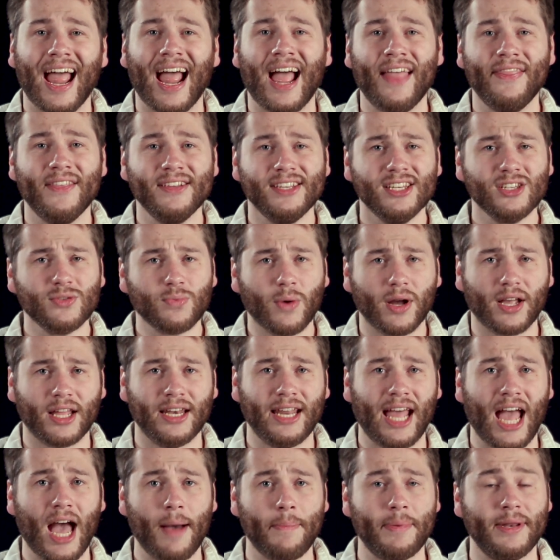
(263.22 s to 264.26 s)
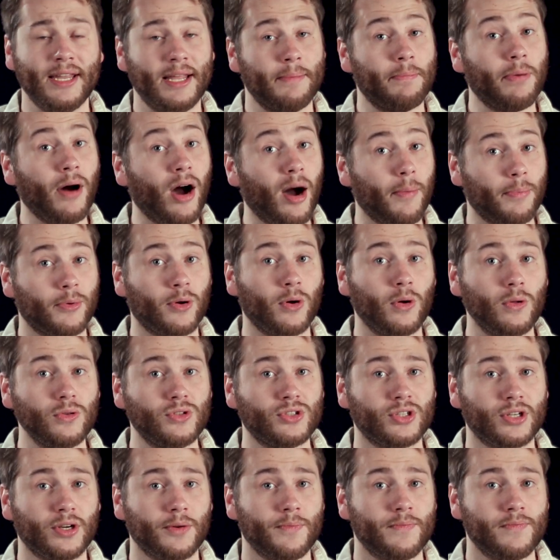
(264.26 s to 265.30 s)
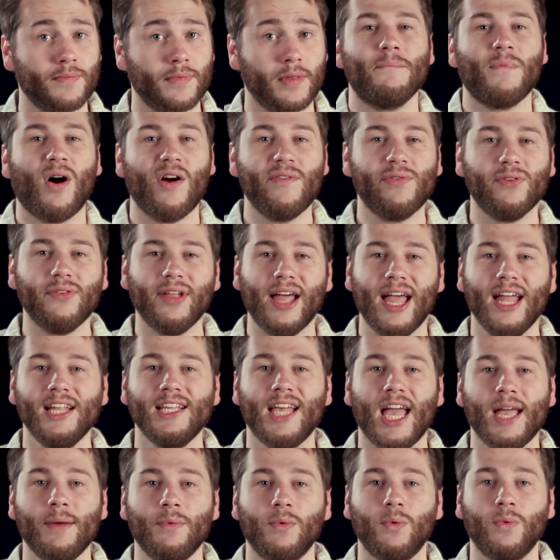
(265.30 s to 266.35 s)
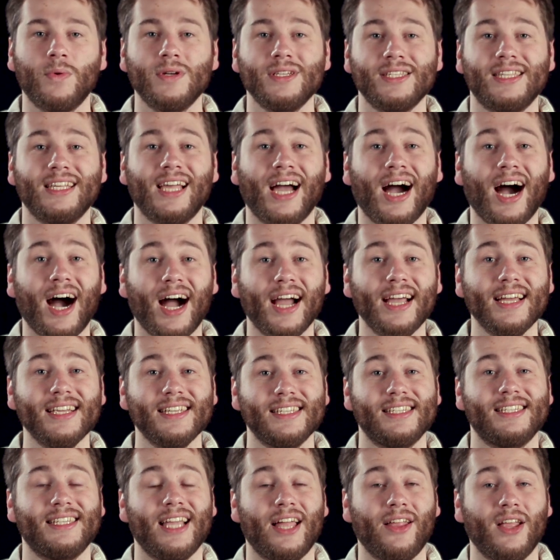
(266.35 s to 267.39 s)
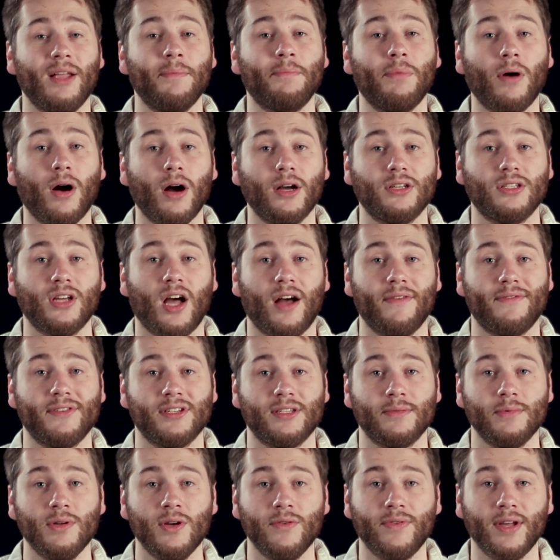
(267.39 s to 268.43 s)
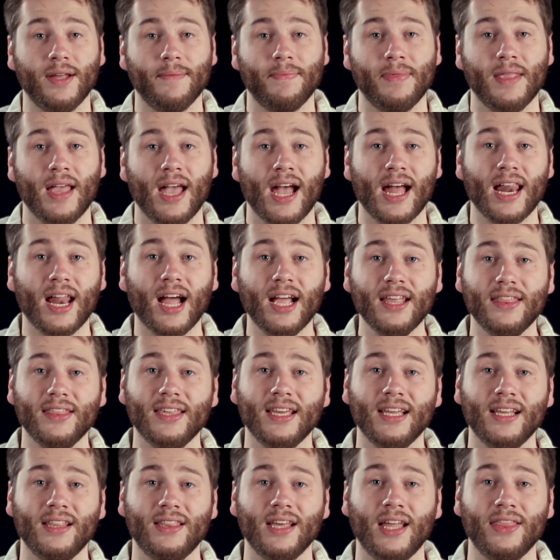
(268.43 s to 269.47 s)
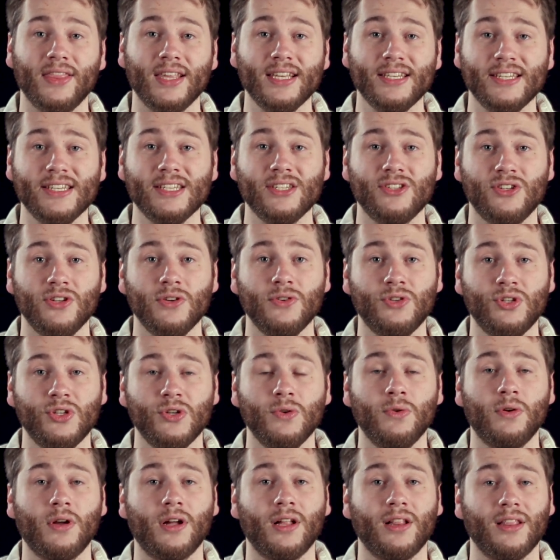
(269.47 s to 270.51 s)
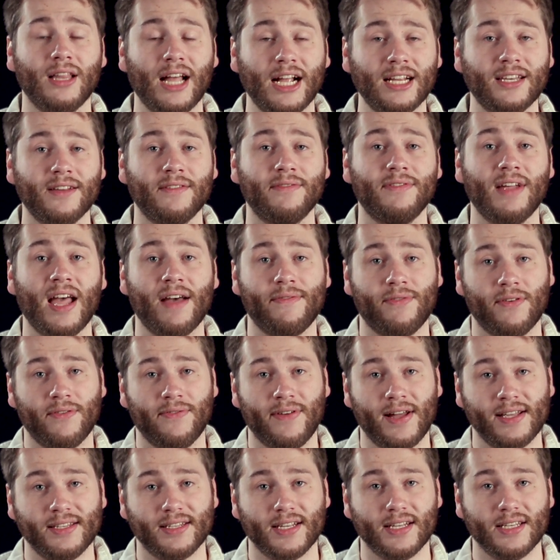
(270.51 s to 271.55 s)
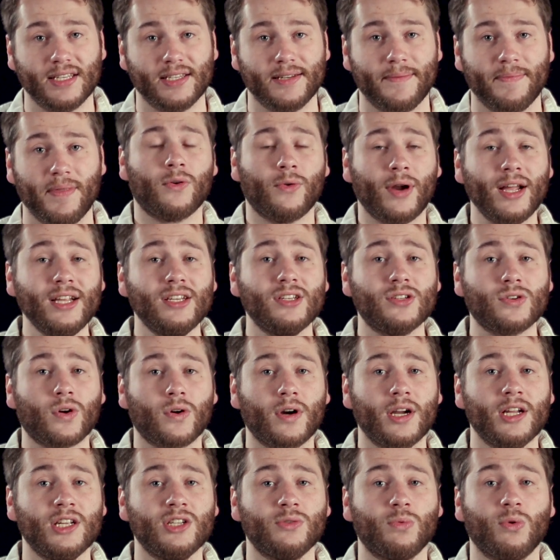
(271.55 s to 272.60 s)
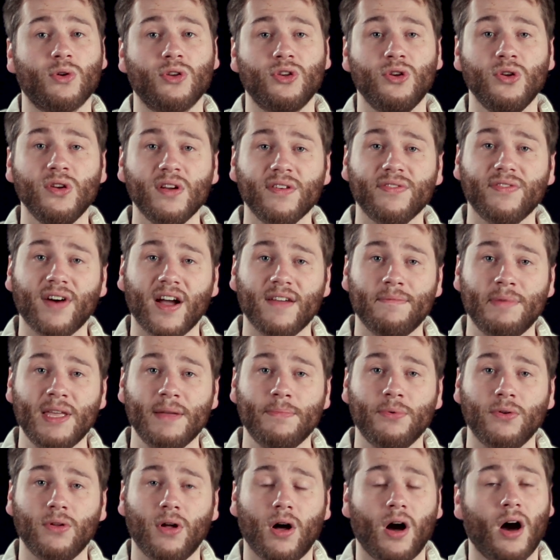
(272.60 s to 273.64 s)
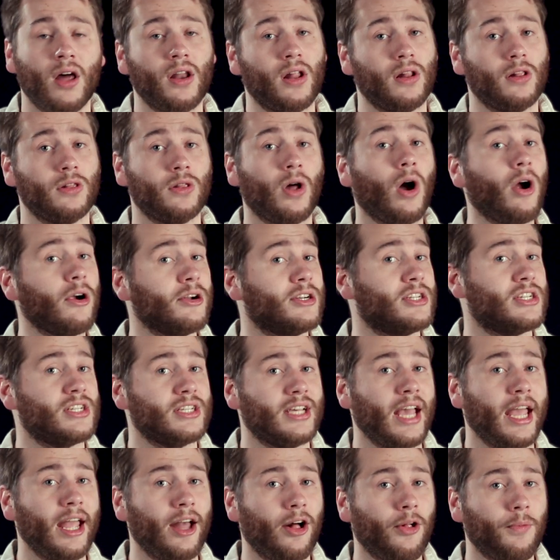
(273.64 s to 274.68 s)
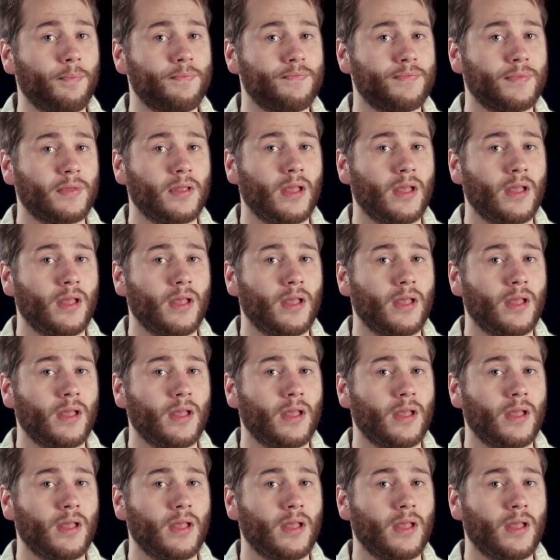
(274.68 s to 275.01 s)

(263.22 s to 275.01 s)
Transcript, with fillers: And this is what can happen in pop culture. Marvel Endgame was the highest selling box office movie, and I think that this is due to collective effervescence. Great stories will unify people on a large scale